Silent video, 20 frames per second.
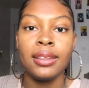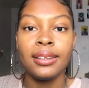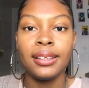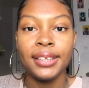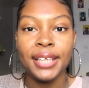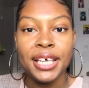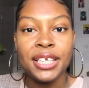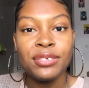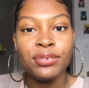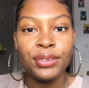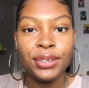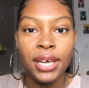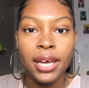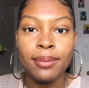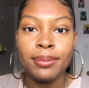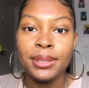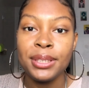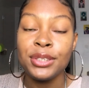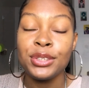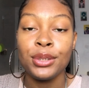The last
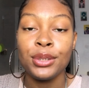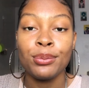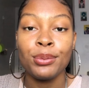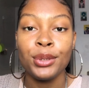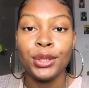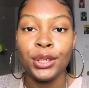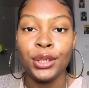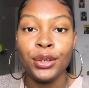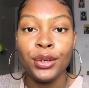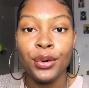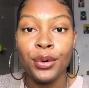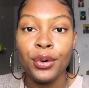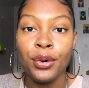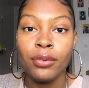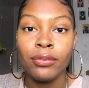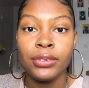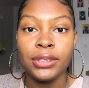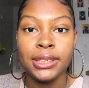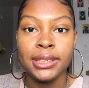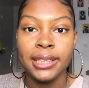vocabulary term we're going to go
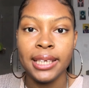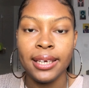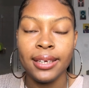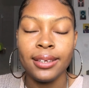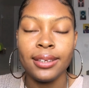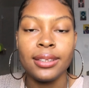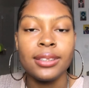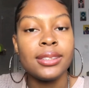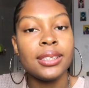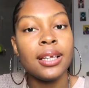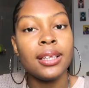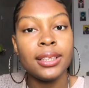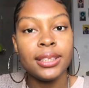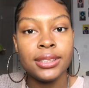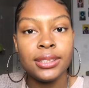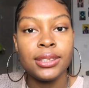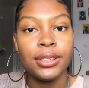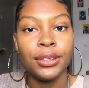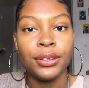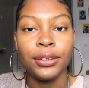over today is a
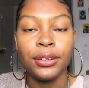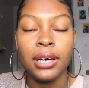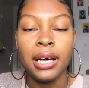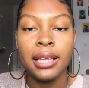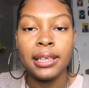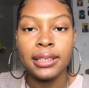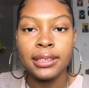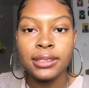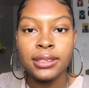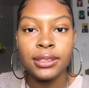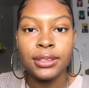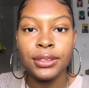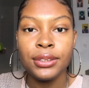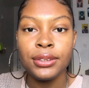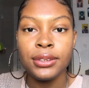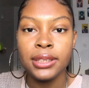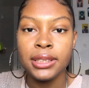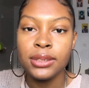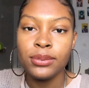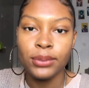listicle. A
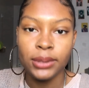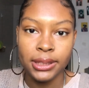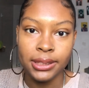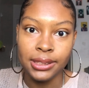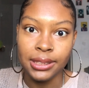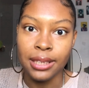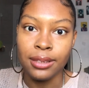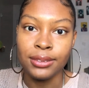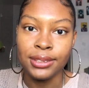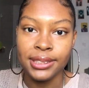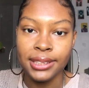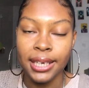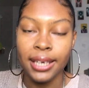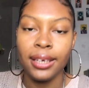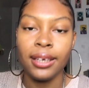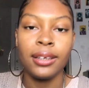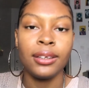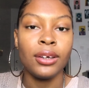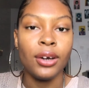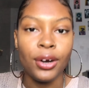listicle is what it sounds
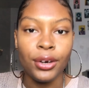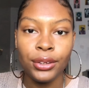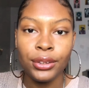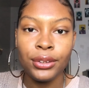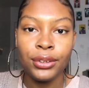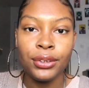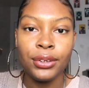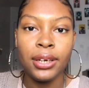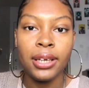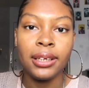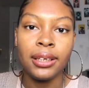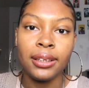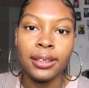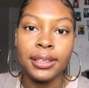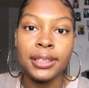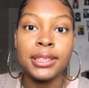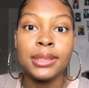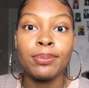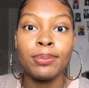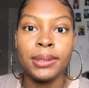like, an article and a
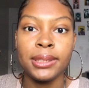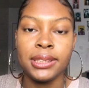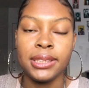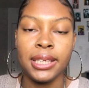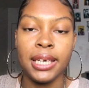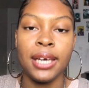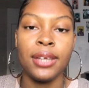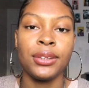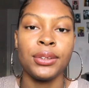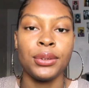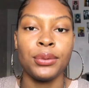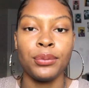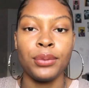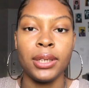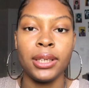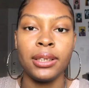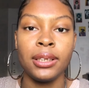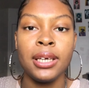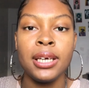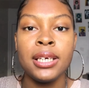list put together in
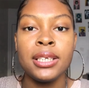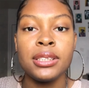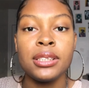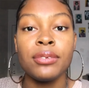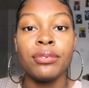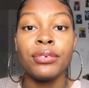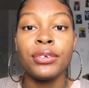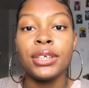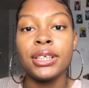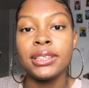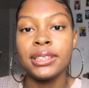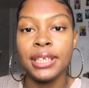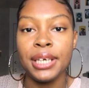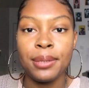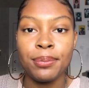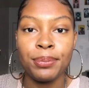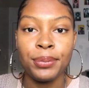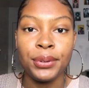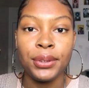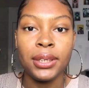one. So for
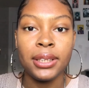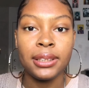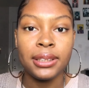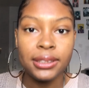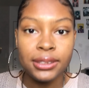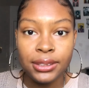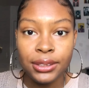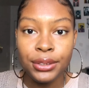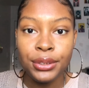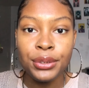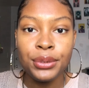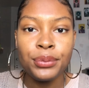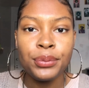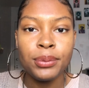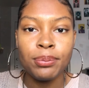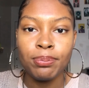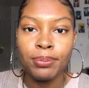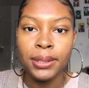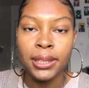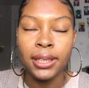example, a listicle
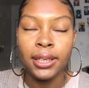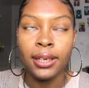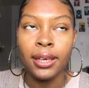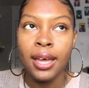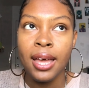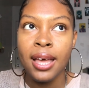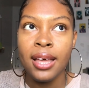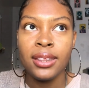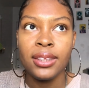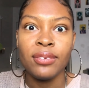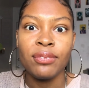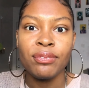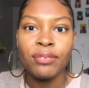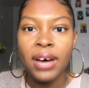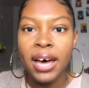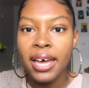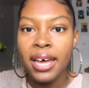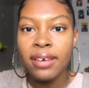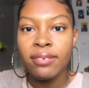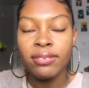would be the
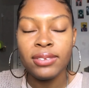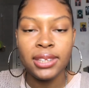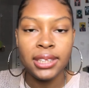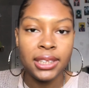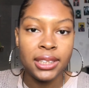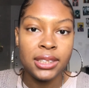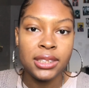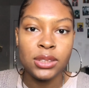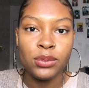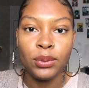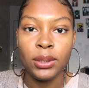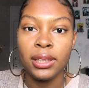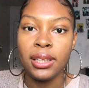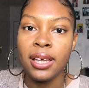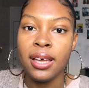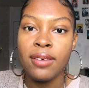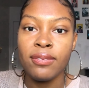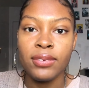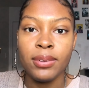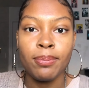5 things we
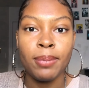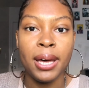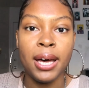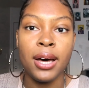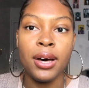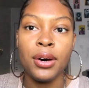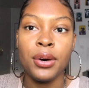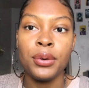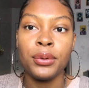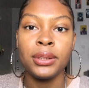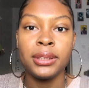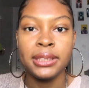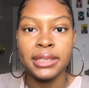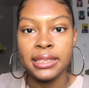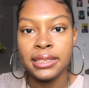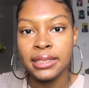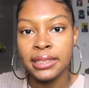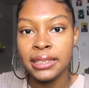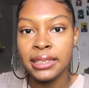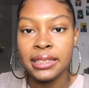love about
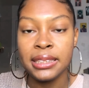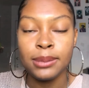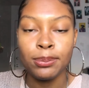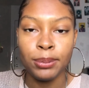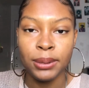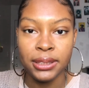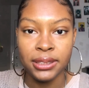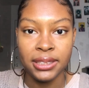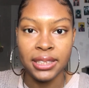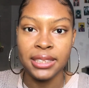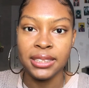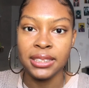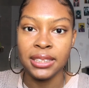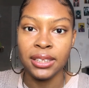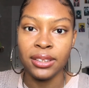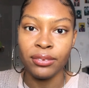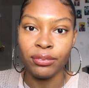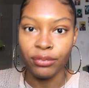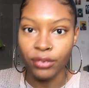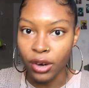Disney's Princess
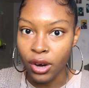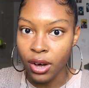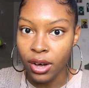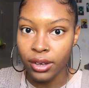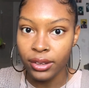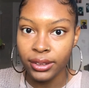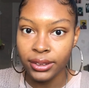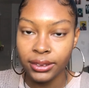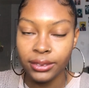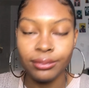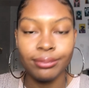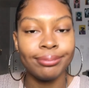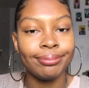and the Frog.